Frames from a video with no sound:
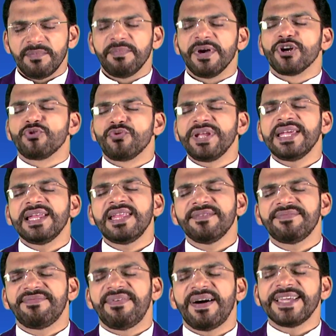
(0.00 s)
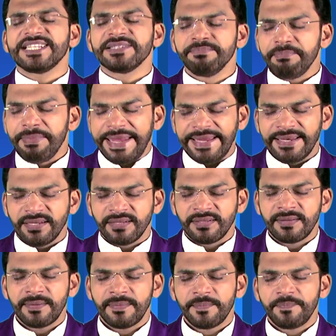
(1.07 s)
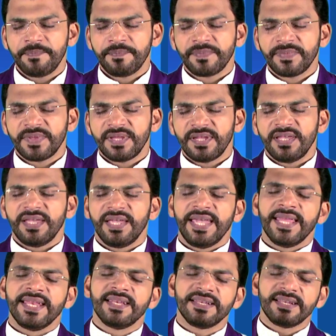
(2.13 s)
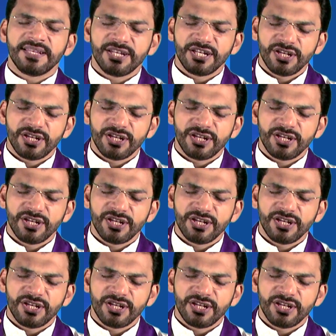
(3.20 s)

may really find a meaning in